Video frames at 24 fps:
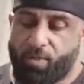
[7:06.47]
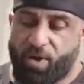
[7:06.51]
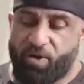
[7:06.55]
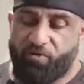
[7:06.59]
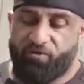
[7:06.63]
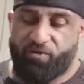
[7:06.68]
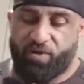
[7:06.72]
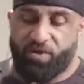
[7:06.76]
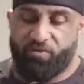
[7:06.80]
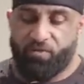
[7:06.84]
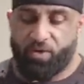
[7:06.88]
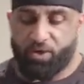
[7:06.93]
my
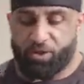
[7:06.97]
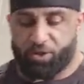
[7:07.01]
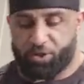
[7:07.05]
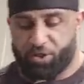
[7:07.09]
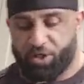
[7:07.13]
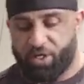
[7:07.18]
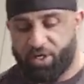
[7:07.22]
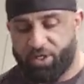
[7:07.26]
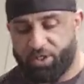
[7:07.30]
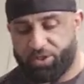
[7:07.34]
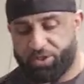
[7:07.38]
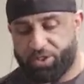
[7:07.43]
favorite
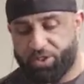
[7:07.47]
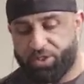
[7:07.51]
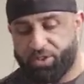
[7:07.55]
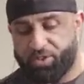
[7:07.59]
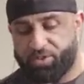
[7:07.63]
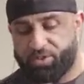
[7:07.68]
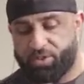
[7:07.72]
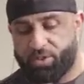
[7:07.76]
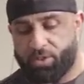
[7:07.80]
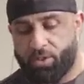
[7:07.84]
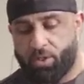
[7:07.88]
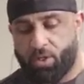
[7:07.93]
shitty
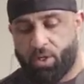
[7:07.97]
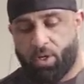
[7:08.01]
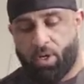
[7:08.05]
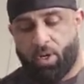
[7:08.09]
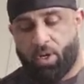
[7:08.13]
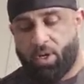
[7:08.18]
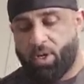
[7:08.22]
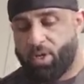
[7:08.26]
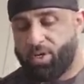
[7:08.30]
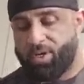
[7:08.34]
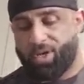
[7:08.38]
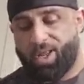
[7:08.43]
cheese.
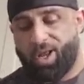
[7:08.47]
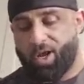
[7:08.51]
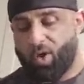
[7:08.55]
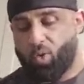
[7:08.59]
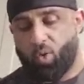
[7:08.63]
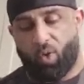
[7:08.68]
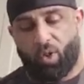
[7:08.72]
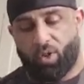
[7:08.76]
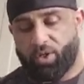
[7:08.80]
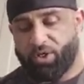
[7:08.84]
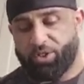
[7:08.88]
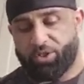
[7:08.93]
Not
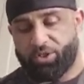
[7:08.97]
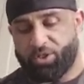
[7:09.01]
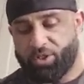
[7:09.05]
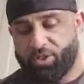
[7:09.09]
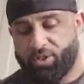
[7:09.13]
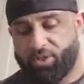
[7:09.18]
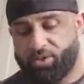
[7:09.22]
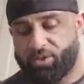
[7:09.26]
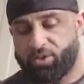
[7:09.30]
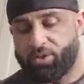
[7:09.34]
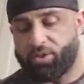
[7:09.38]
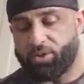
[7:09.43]
quality
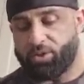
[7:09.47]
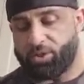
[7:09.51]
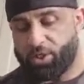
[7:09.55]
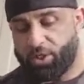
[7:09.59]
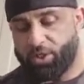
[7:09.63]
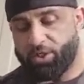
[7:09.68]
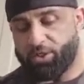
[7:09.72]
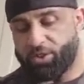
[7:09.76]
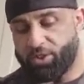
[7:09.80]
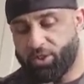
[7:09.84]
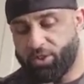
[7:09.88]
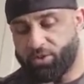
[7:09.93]
cheese,
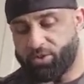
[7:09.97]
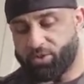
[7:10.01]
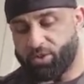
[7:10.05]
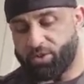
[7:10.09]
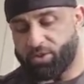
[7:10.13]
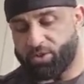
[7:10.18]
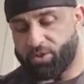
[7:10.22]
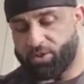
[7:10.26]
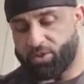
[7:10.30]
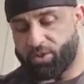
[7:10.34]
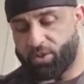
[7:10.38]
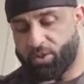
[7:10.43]
shitty cheese.
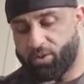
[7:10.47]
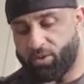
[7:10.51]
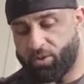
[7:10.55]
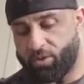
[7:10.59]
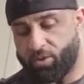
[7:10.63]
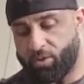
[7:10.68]
It just